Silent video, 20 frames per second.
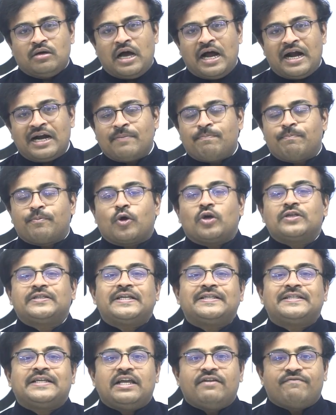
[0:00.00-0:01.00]
and
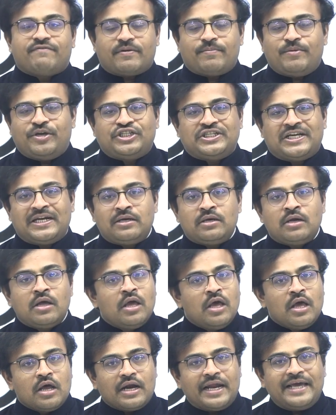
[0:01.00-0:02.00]
process information
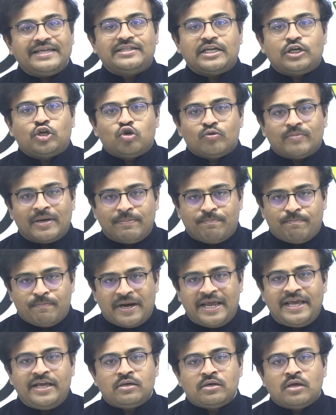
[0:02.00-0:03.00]
like the human
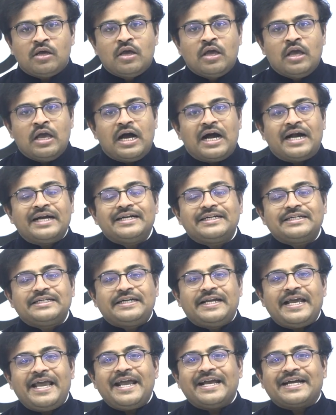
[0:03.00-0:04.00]
brain and
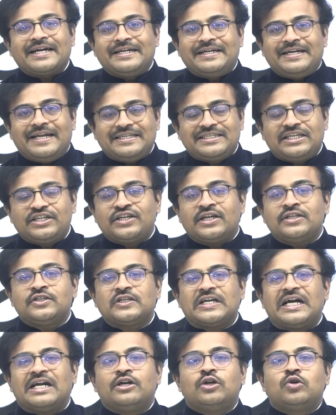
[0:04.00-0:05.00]
take
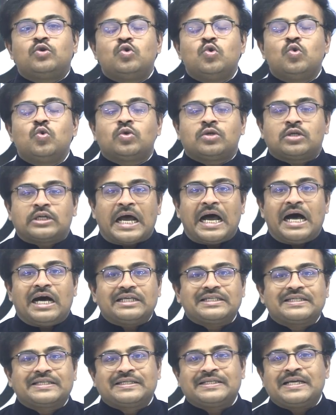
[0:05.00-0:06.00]
decisions and do
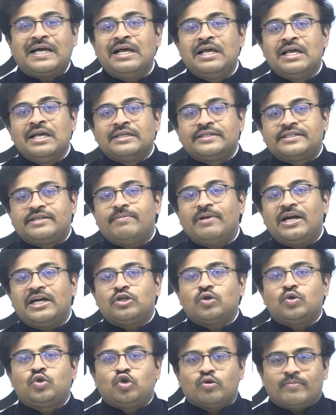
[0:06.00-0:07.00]
tasks similar
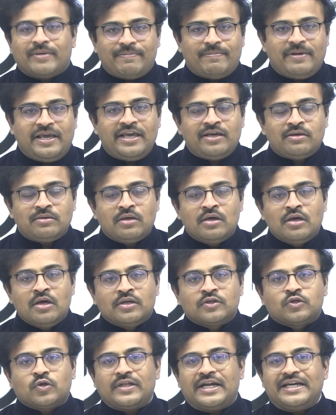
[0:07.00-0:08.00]
to human being.
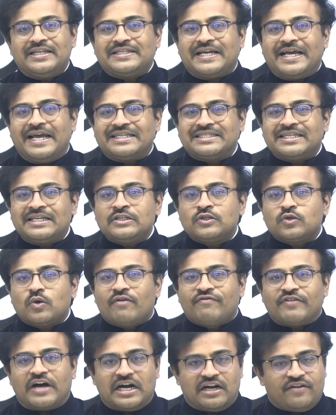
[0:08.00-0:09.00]
So that is the essence
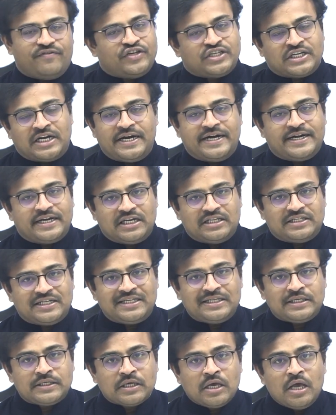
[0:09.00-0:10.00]
of artificial
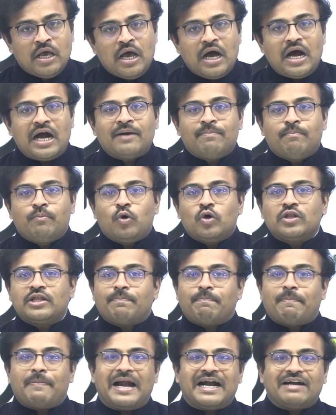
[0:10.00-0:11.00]
intelligence, and both
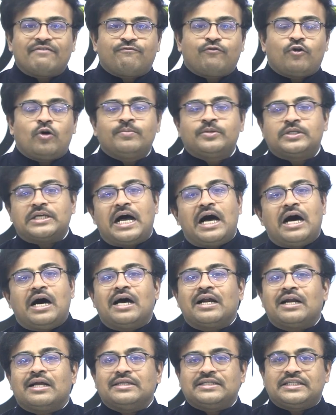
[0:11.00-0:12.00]
the platforms
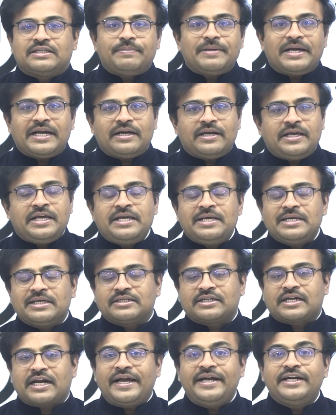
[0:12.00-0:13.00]
are
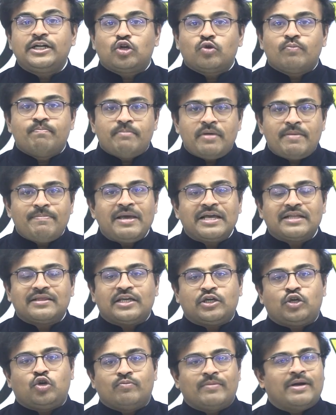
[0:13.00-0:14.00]
similarly trying to mimic
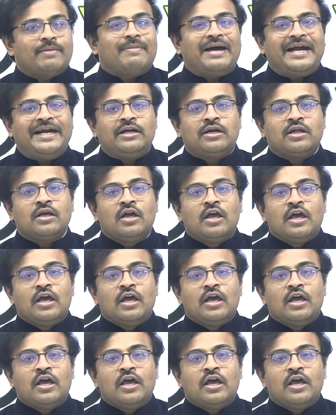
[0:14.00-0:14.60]
the human mind